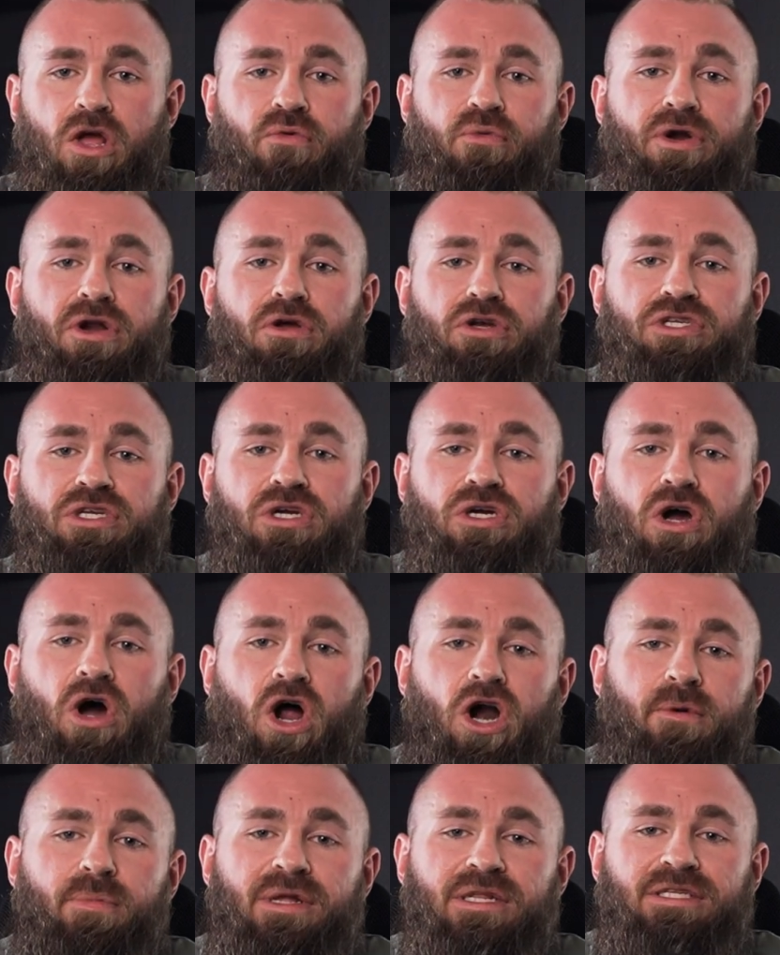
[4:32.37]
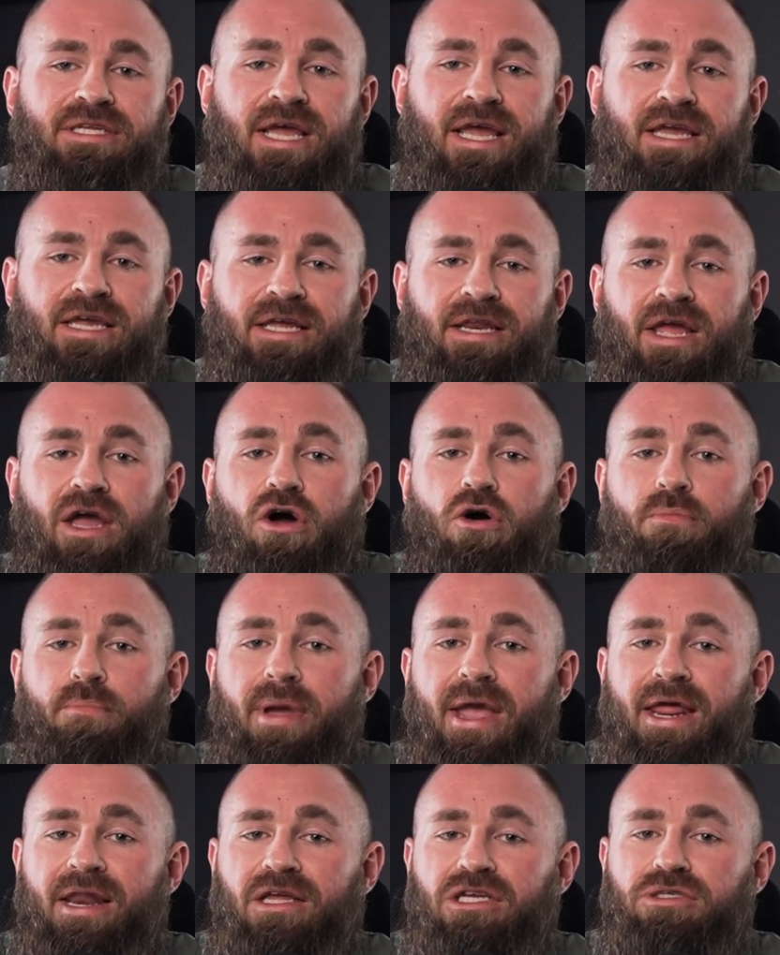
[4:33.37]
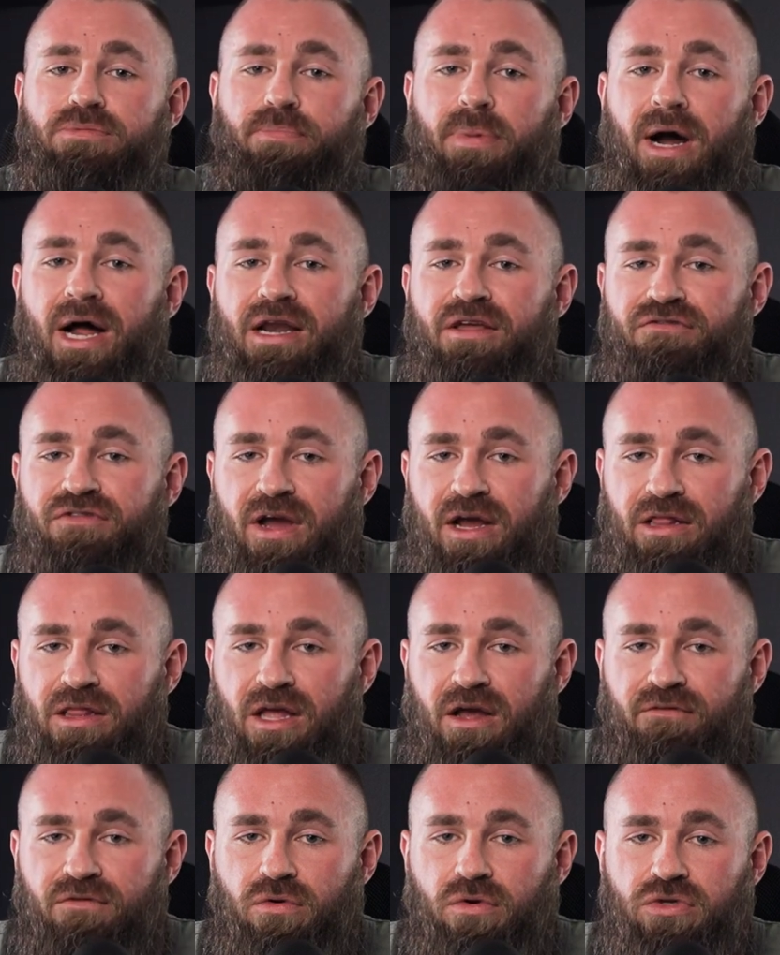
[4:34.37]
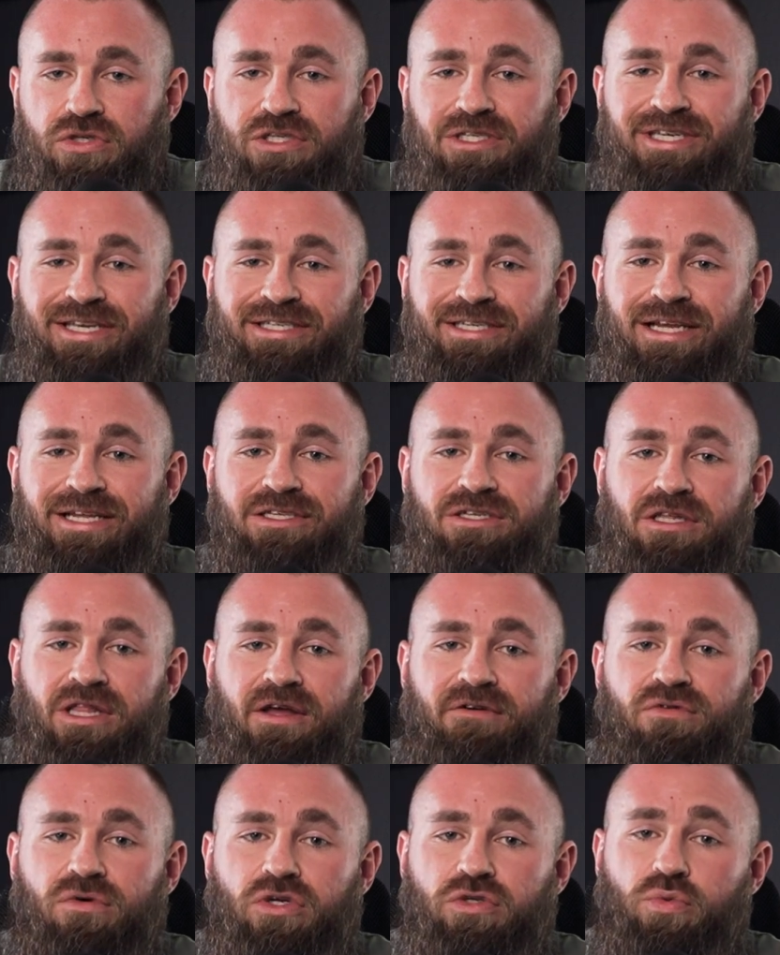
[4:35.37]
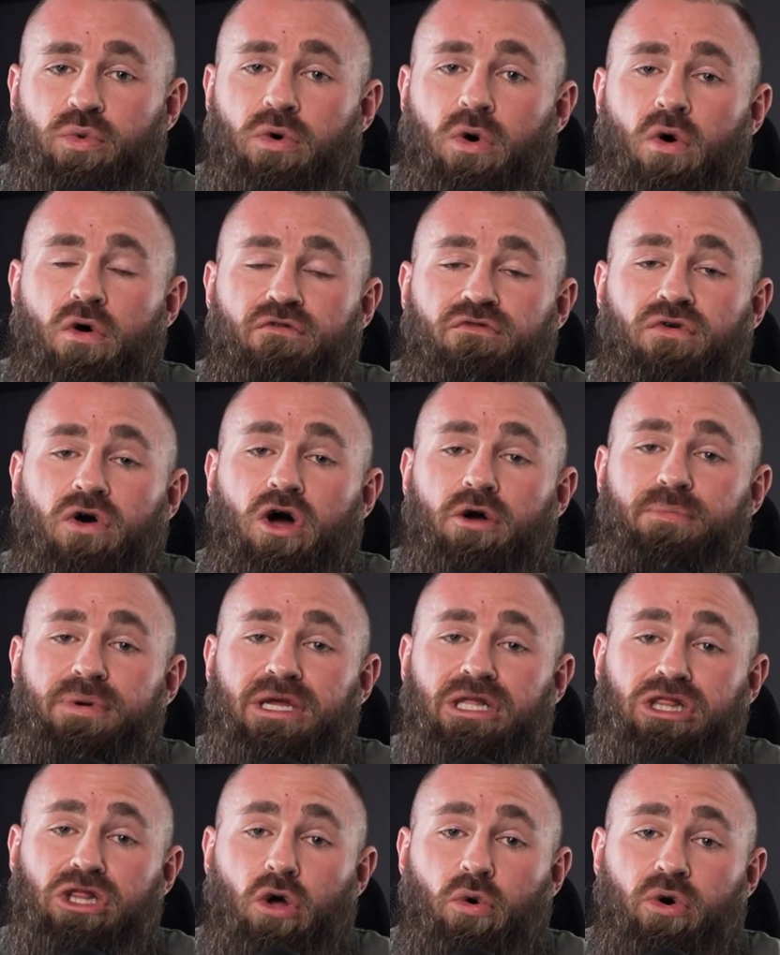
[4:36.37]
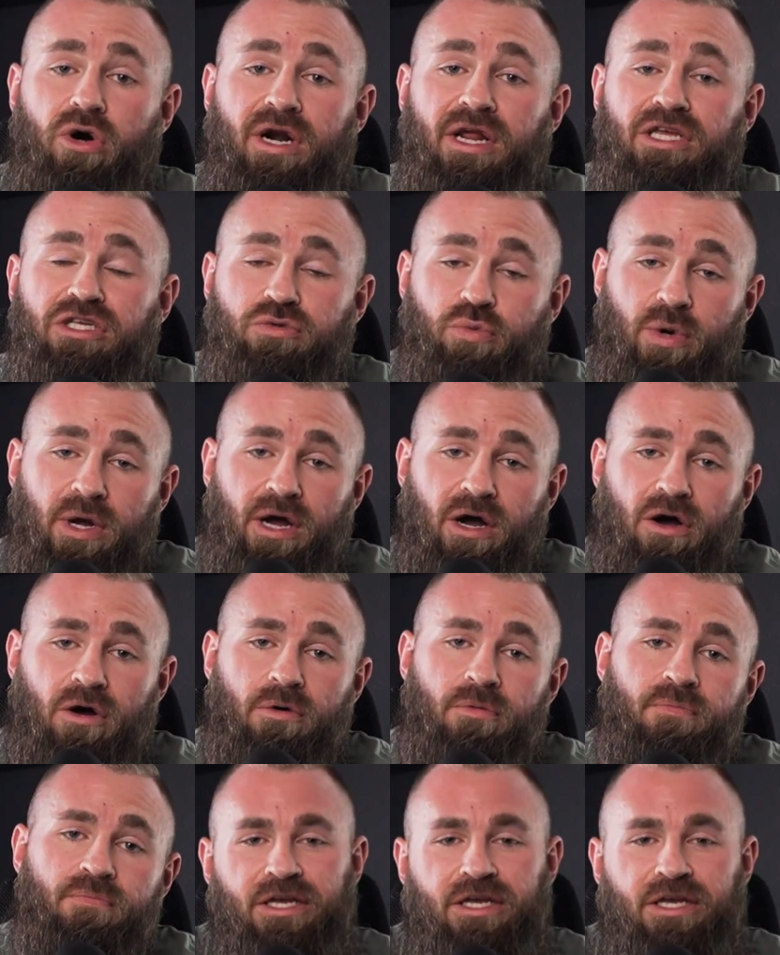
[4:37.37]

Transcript: Reducing carb intake can help manage body fat levels since insulin levels will overall be lower as well.